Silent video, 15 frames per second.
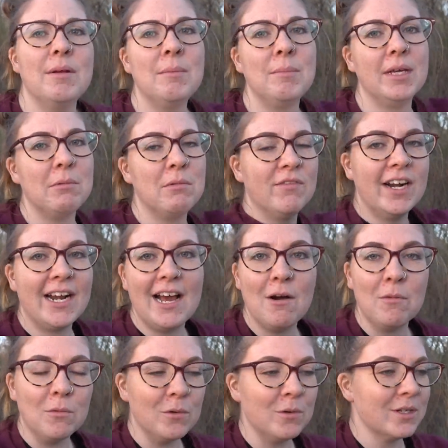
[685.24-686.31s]
bit me. We've run
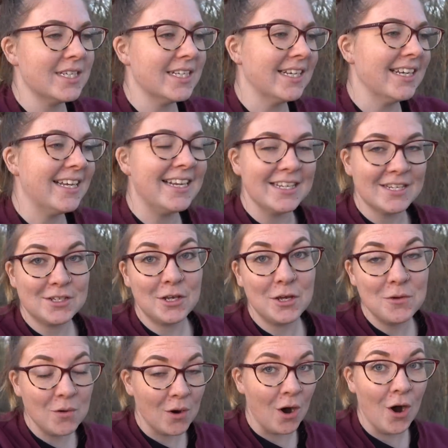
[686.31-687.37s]
out of water and it's
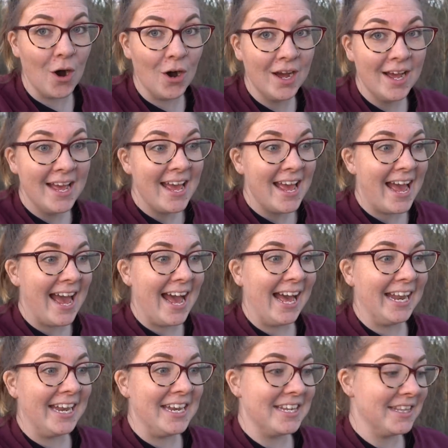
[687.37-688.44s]
too hot
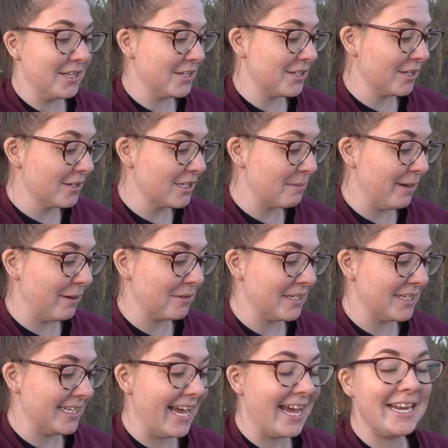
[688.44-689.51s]
and the sun's about to
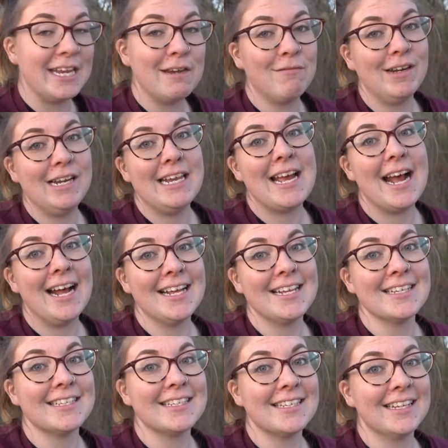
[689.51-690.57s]
set and he really
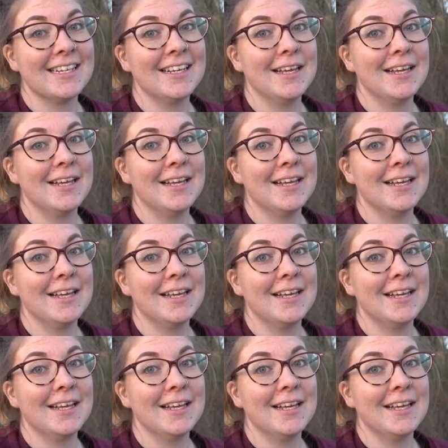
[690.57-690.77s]
has